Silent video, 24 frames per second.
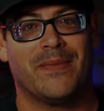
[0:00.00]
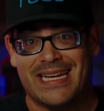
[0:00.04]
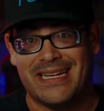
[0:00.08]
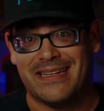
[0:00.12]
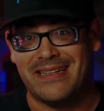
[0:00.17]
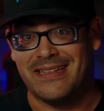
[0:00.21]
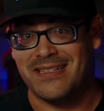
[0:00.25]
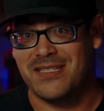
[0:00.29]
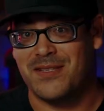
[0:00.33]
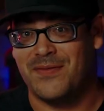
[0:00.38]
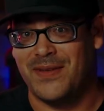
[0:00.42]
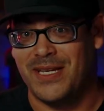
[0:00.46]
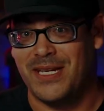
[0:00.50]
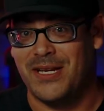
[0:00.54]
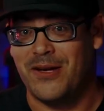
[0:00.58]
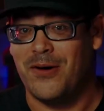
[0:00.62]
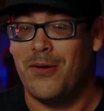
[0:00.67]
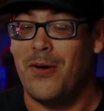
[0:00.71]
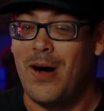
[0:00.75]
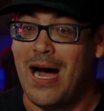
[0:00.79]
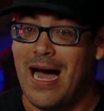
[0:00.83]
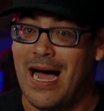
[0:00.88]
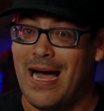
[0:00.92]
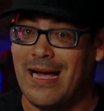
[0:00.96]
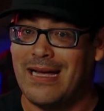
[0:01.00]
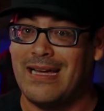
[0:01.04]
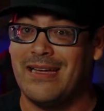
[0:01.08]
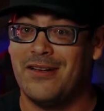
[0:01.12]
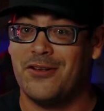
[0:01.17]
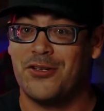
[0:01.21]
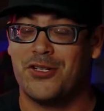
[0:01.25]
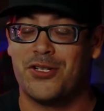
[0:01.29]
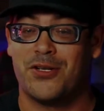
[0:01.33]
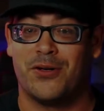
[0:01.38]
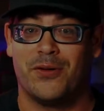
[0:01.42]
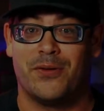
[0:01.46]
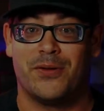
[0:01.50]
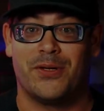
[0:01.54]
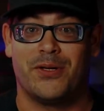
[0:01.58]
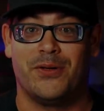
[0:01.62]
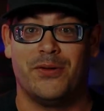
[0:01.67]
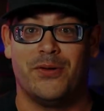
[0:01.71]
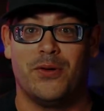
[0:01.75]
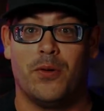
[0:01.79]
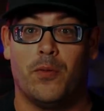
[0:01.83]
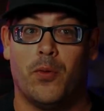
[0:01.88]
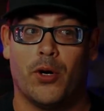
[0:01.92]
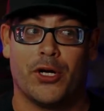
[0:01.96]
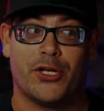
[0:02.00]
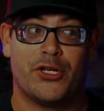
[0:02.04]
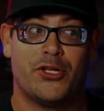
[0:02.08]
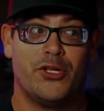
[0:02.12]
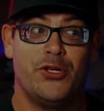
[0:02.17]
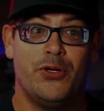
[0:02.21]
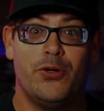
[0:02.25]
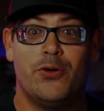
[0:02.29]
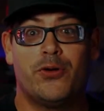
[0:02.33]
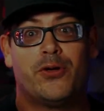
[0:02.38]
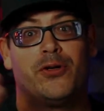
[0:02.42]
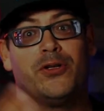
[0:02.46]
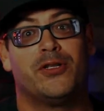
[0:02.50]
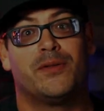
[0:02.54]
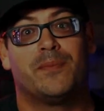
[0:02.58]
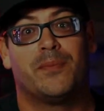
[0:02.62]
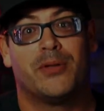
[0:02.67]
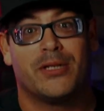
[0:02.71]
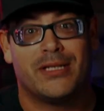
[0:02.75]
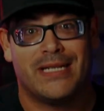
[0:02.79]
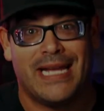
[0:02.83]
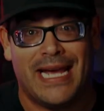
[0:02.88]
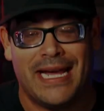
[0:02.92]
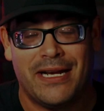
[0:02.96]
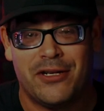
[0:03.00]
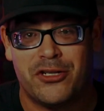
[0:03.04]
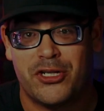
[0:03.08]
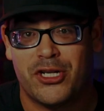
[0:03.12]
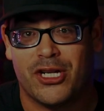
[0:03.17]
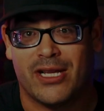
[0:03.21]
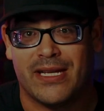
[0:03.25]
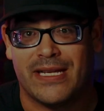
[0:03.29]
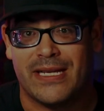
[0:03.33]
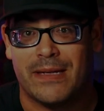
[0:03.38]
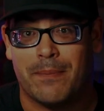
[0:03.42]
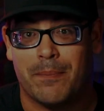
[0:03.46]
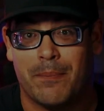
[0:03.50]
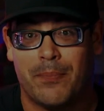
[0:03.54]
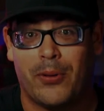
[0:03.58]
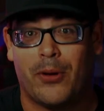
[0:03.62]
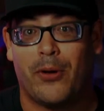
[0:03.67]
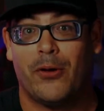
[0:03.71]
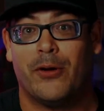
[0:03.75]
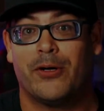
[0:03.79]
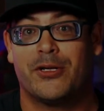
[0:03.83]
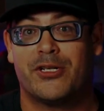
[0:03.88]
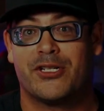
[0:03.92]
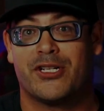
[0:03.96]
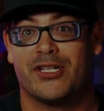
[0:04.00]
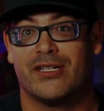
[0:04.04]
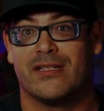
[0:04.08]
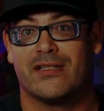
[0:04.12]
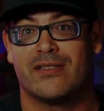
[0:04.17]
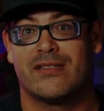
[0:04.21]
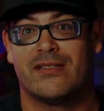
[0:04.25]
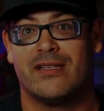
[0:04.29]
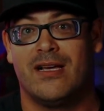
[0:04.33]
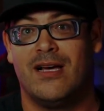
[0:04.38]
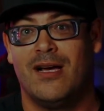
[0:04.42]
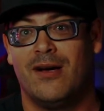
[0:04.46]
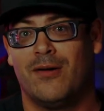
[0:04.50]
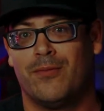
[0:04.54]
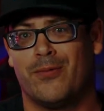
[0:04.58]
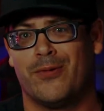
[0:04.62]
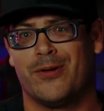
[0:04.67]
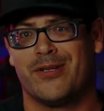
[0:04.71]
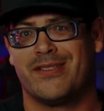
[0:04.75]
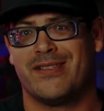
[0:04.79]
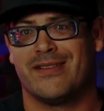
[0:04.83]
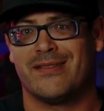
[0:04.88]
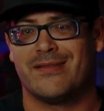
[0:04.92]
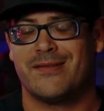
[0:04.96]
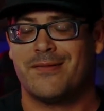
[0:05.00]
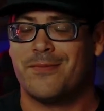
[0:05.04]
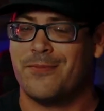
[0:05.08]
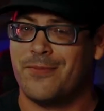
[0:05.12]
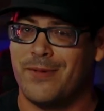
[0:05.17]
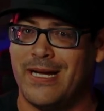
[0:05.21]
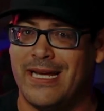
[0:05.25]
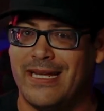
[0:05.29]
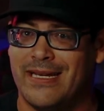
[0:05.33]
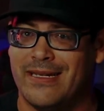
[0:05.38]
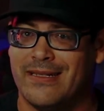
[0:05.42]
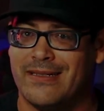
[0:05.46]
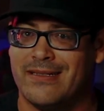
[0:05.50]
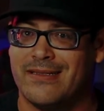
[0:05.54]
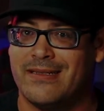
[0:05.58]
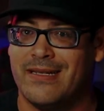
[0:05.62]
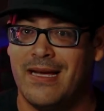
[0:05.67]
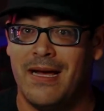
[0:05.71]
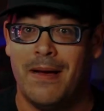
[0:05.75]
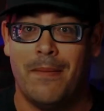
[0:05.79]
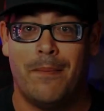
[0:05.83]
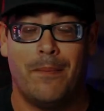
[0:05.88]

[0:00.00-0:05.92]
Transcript: In this video, I'm gonna show you what you could potentially purchase versus rent